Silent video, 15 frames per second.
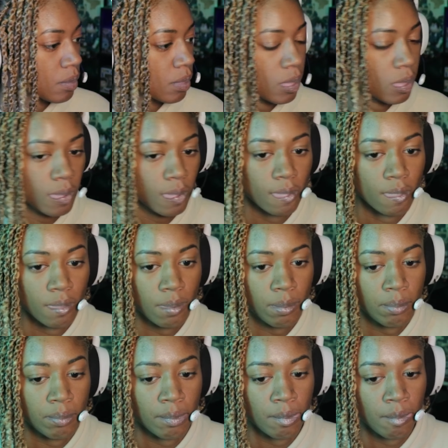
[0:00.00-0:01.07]

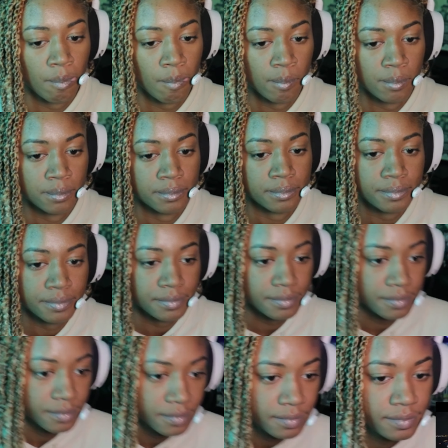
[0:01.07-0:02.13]

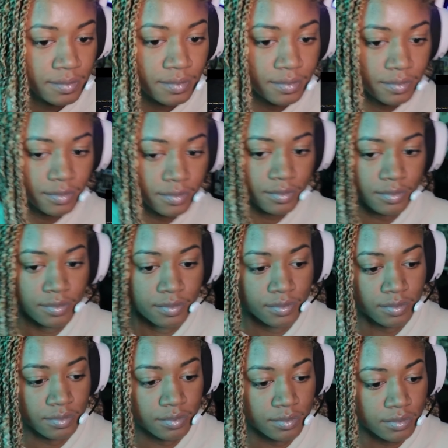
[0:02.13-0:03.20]

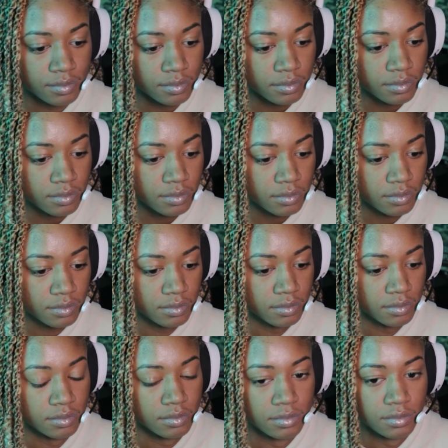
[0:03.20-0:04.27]

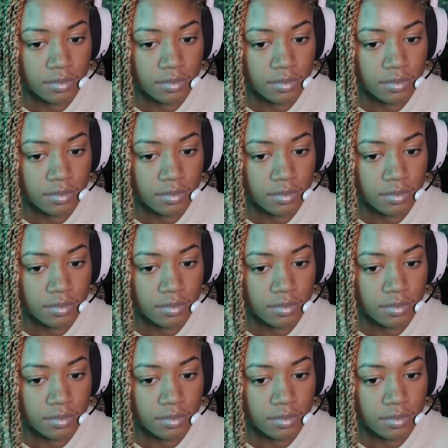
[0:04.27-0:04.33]
Nothing is said.